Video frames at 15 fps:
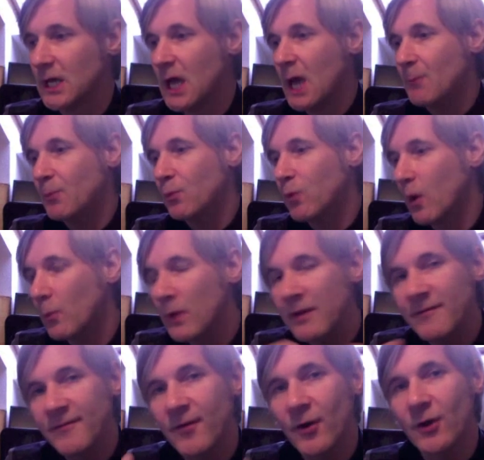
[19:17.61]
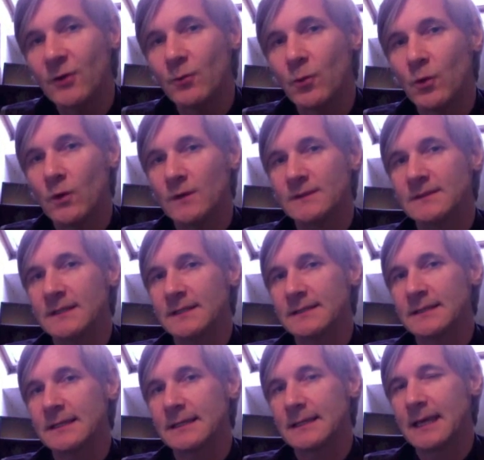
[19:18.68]
But what we found was that,
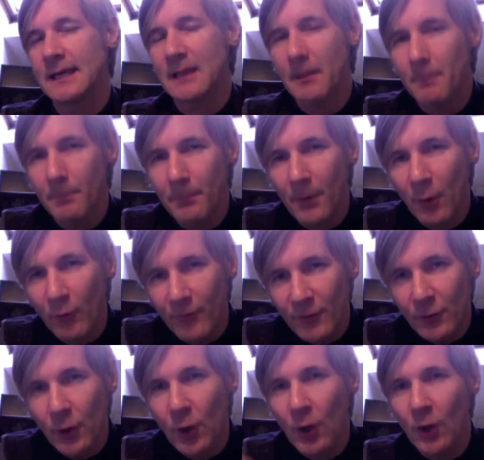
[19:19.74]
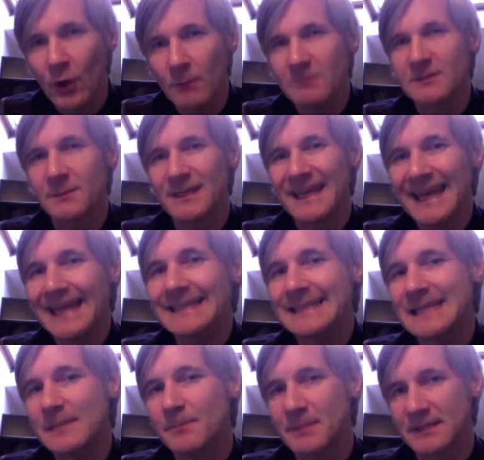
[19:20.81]
again, overall, it was about
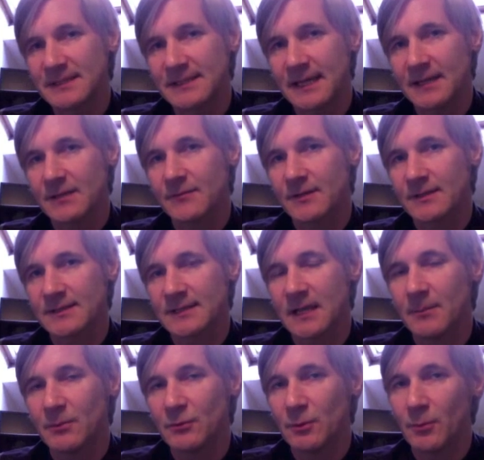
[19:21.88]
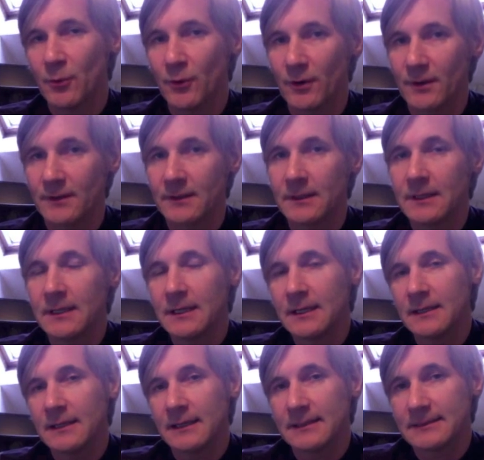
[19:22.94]
18% of our sample reported
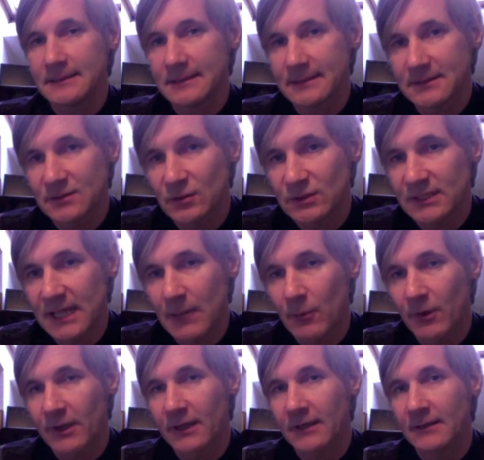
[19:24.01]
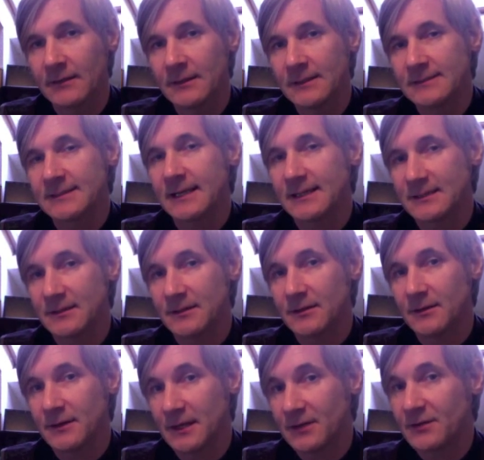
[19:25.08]
that the social networking sites or
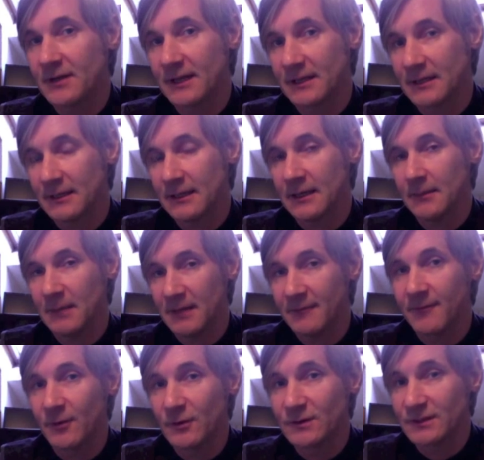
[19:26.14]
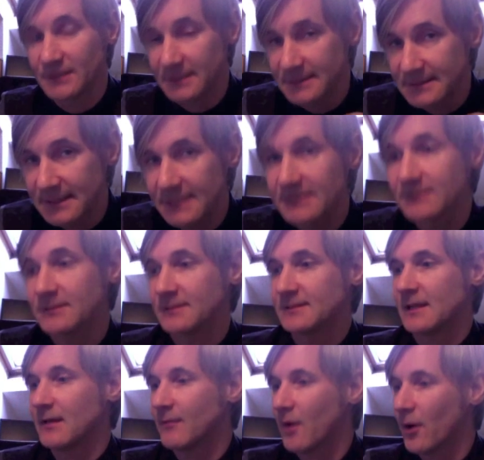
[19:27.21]
the internet influenced their decision to
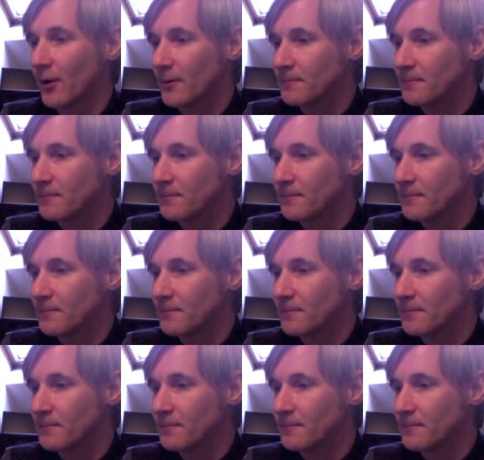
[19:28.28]
self-harm.